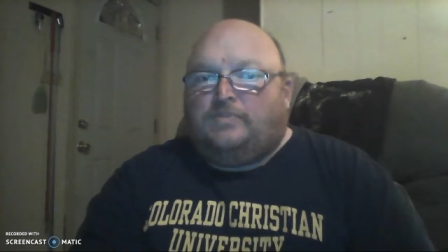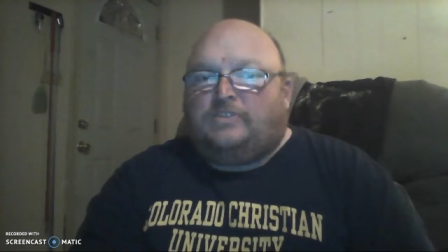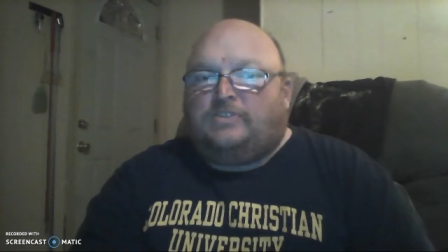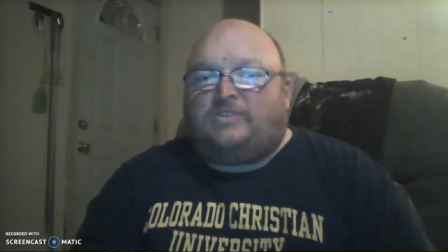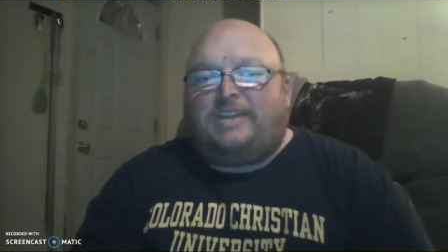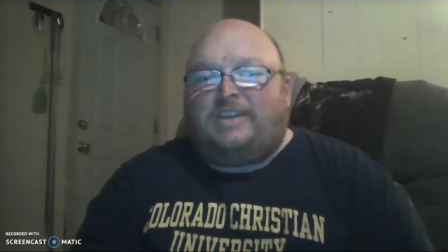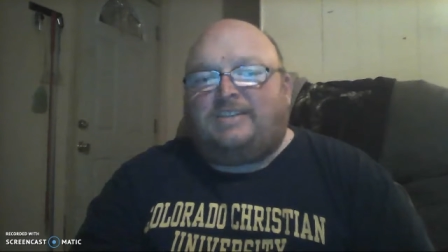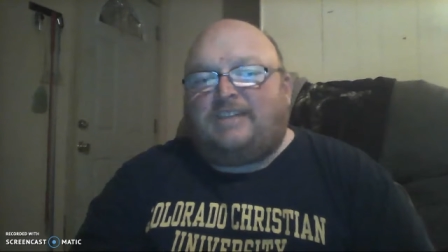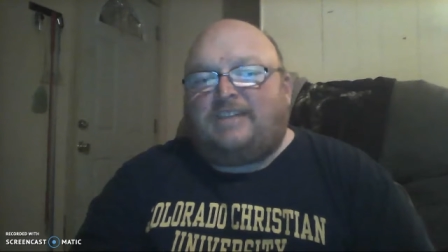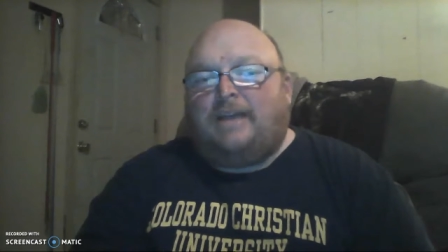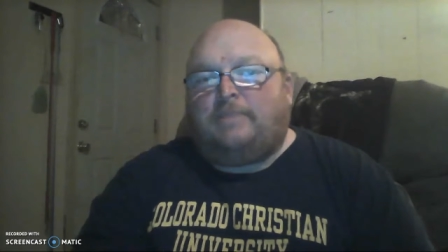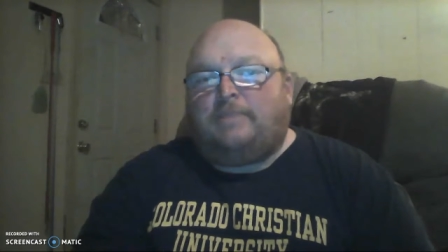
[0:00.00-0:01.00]
So take the
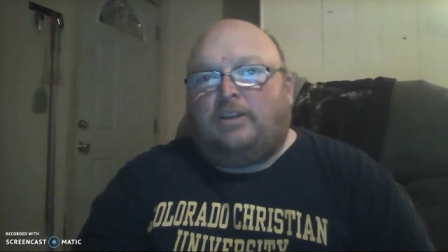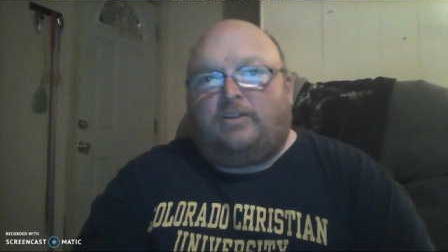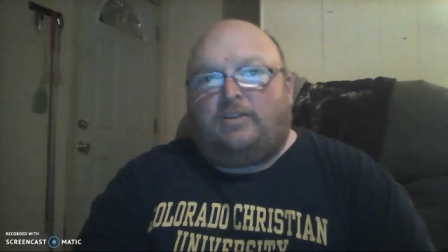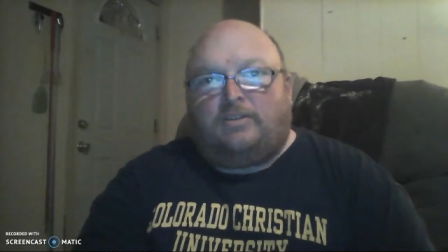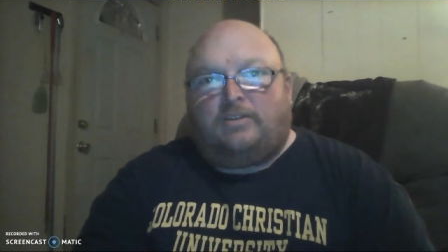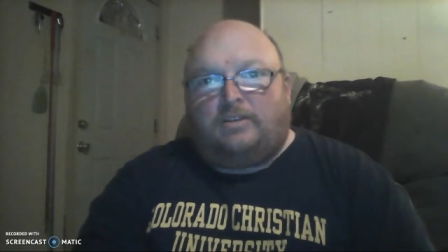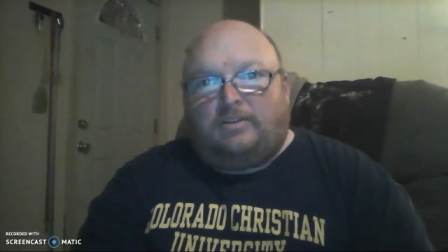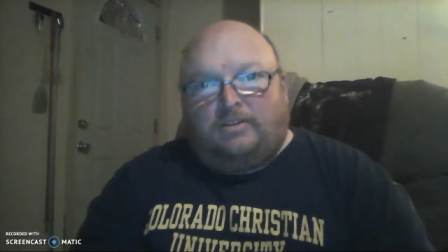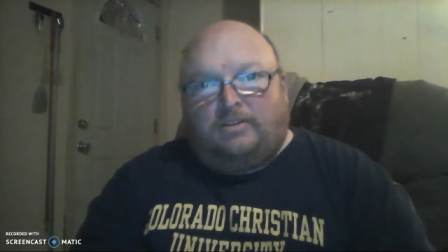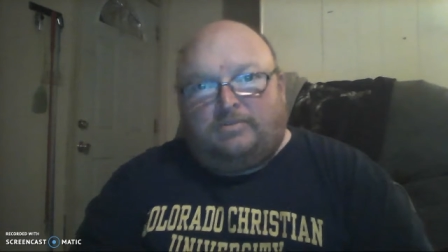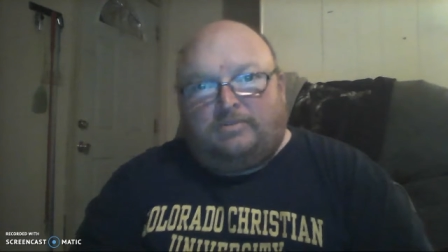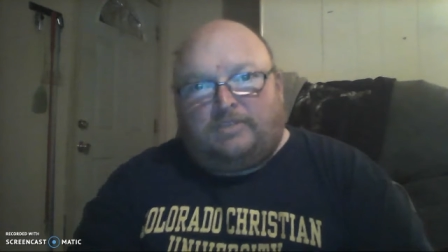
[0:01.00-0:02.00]
time
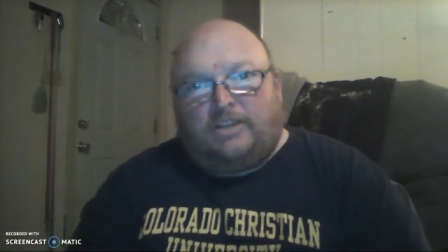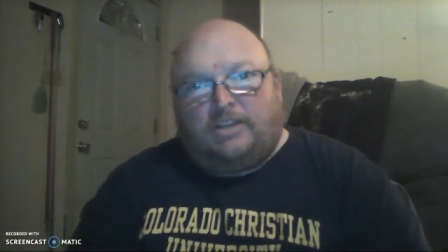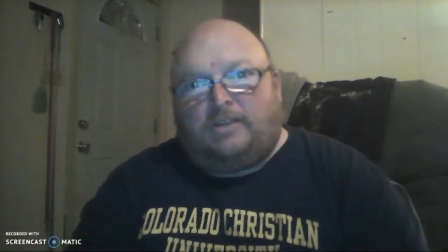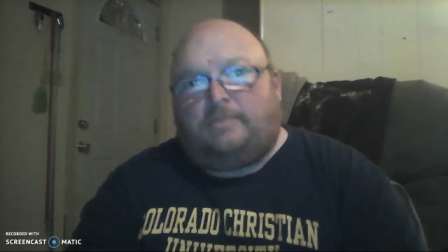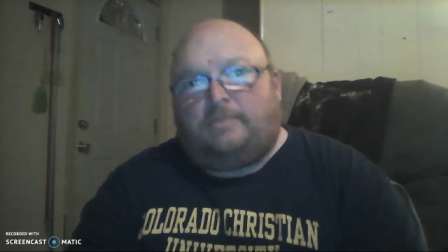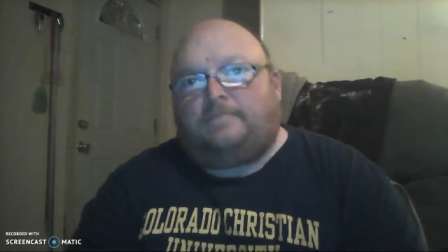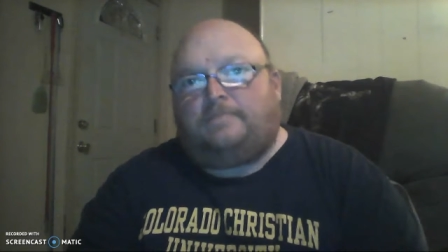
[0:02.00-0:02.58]
to